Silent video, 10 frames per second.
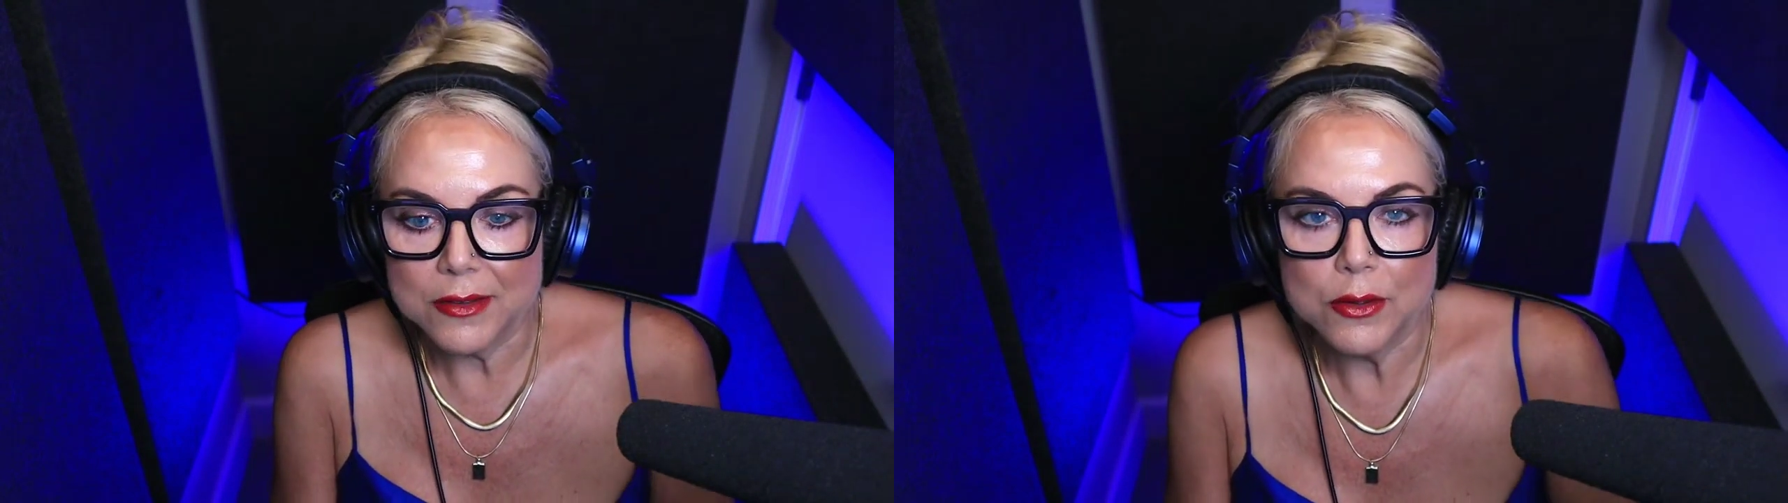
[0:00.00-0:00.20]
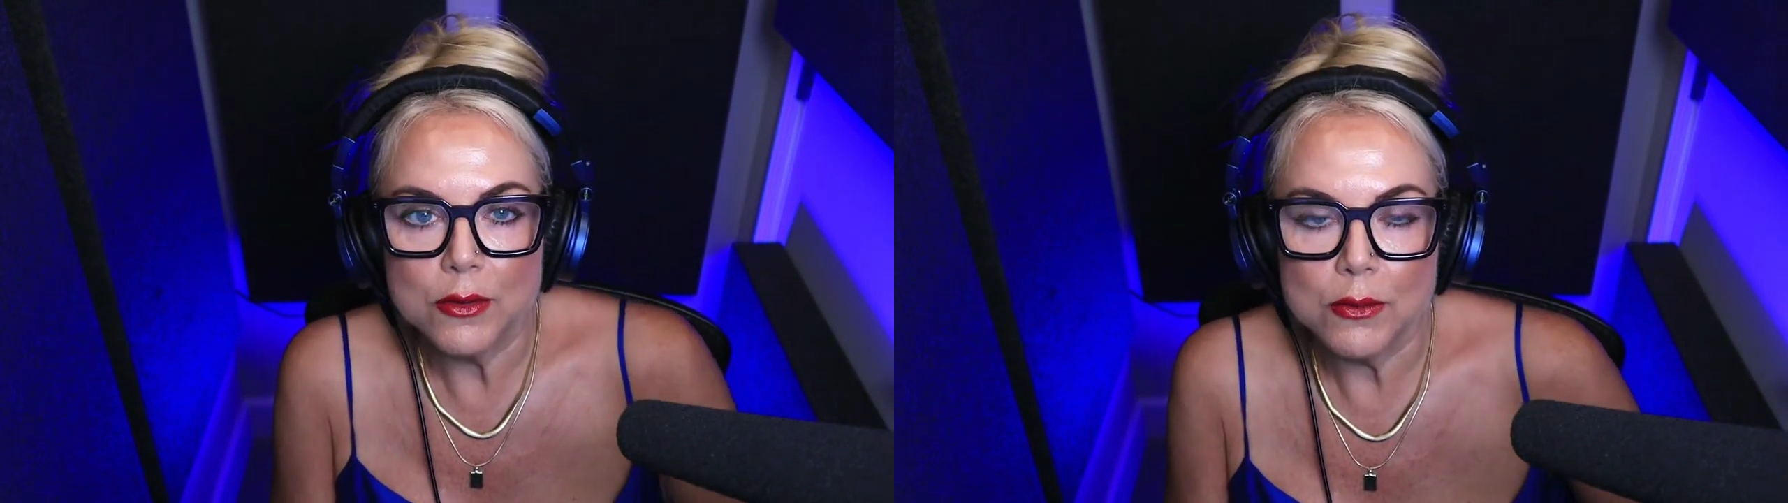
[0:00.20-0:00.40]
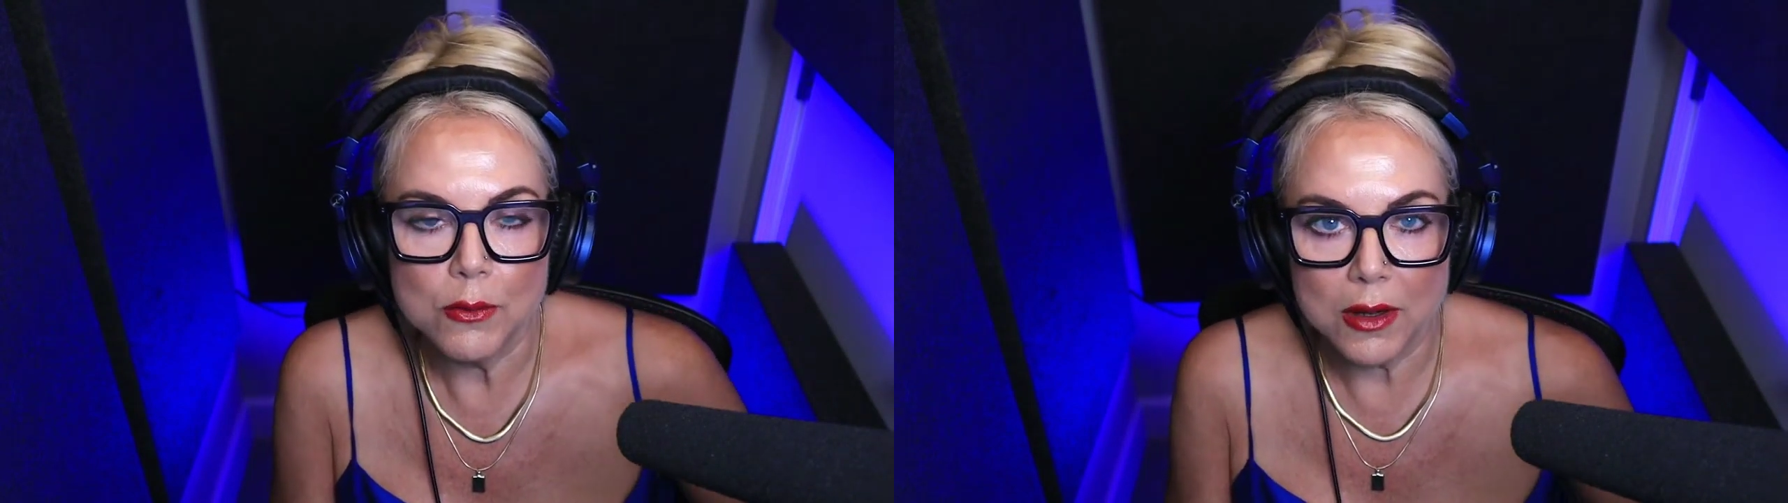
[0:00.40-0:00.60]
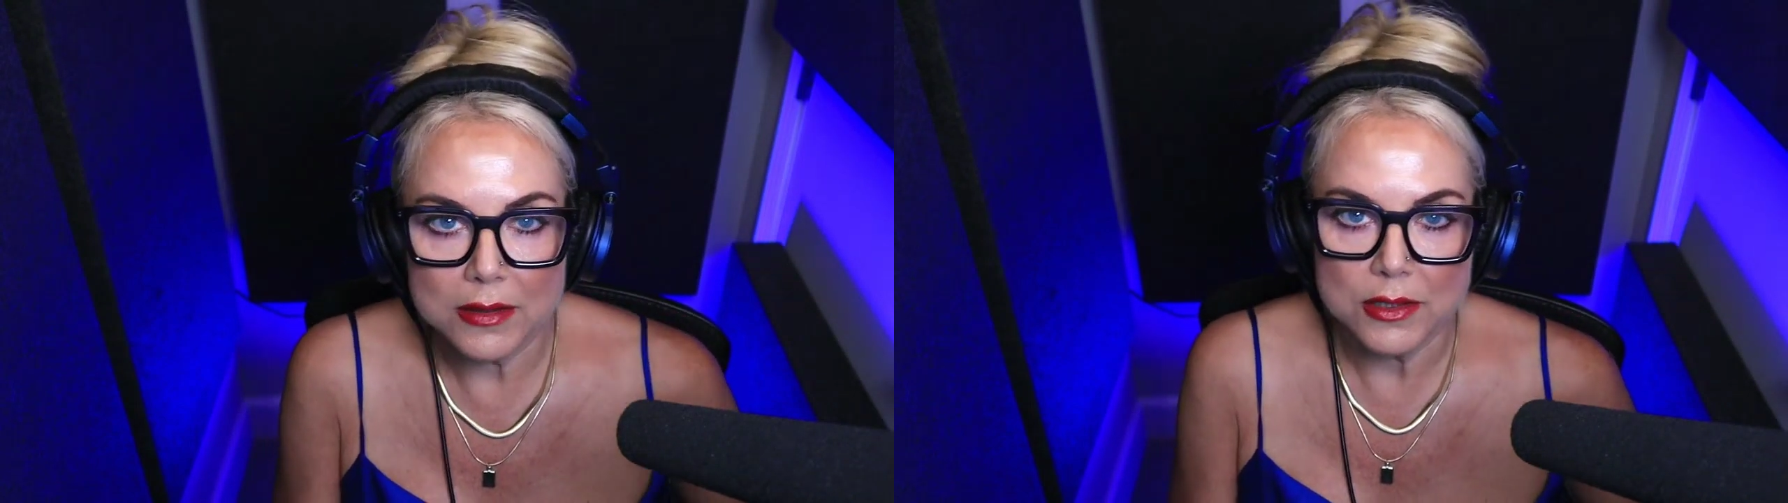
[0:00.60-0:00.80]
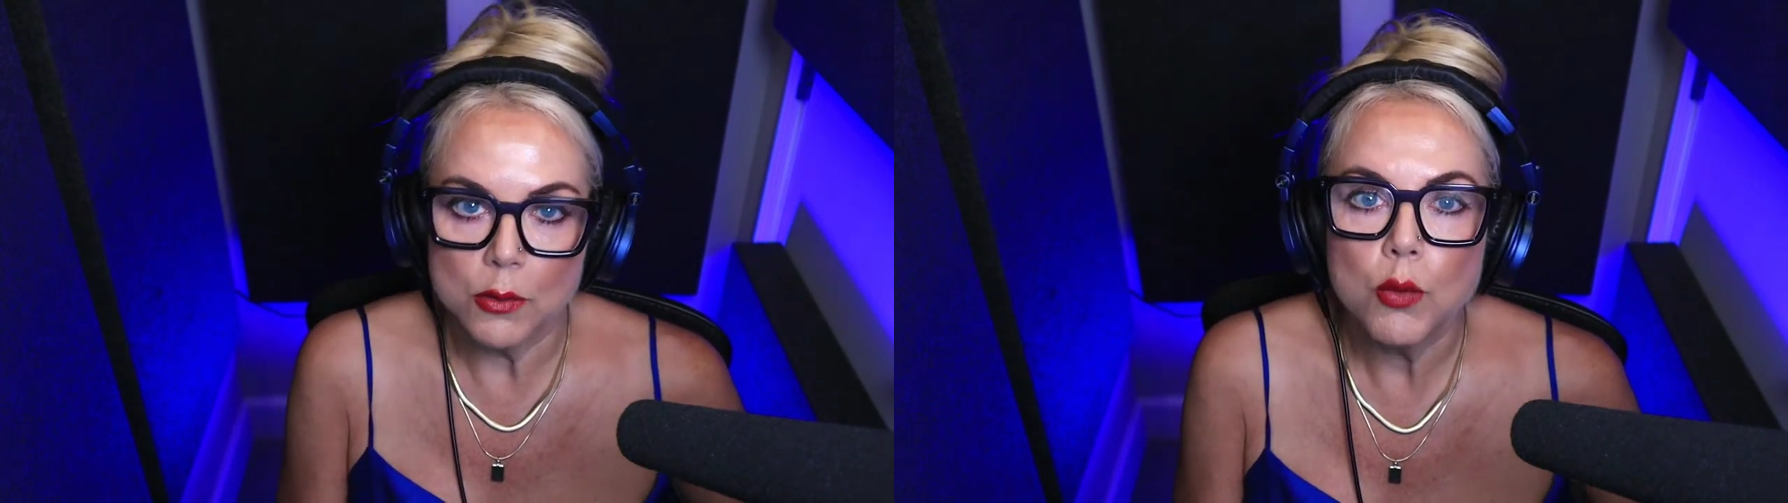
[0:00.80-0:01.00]
Who
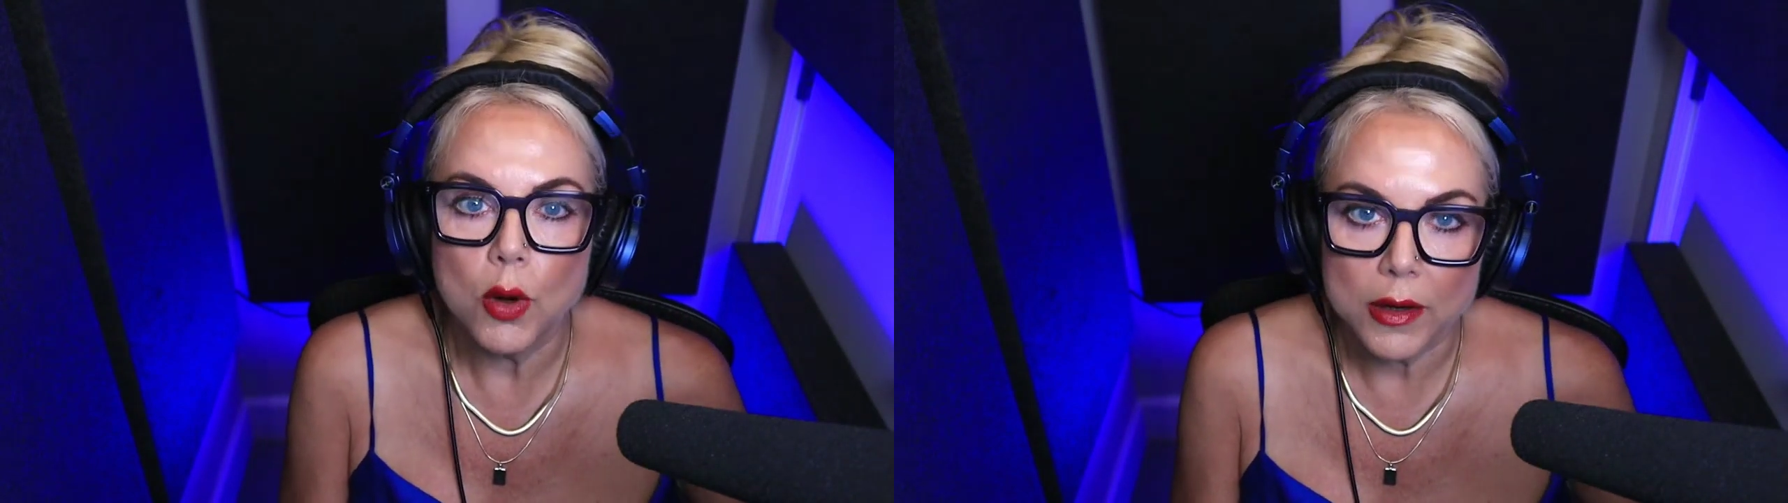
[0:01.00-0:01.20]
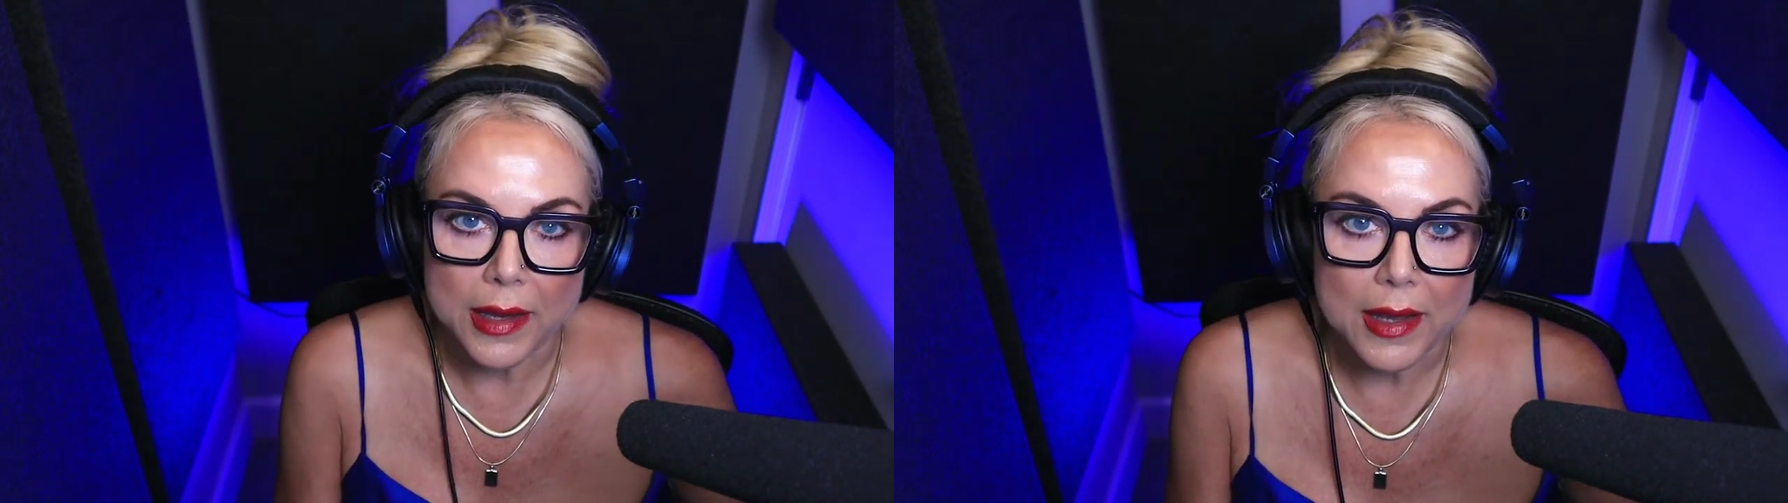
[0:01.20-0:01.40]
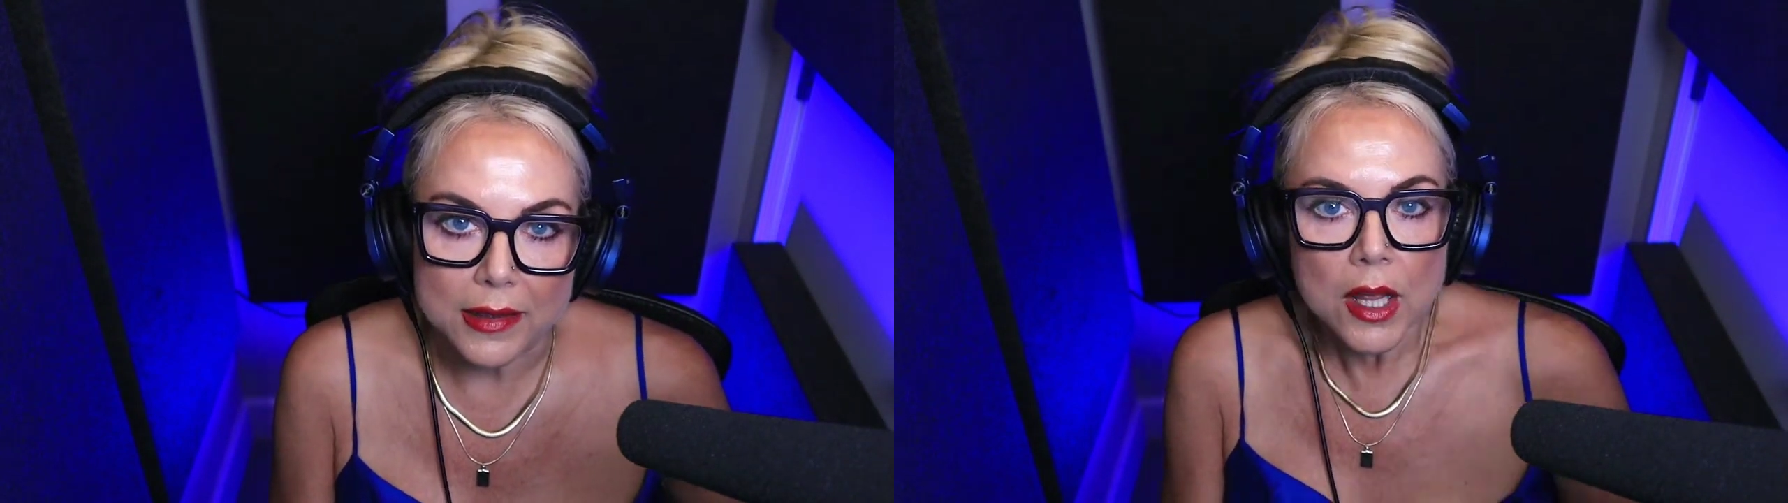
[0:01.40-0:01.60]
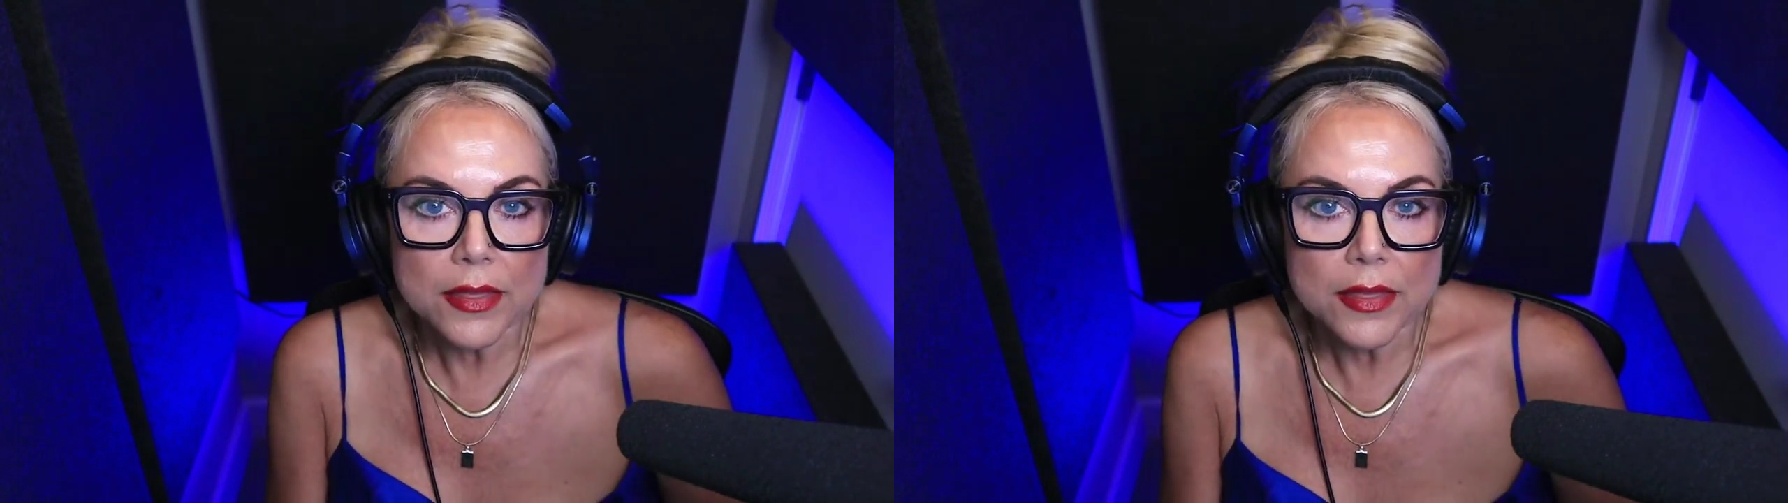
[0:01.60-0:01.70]
want to work at it.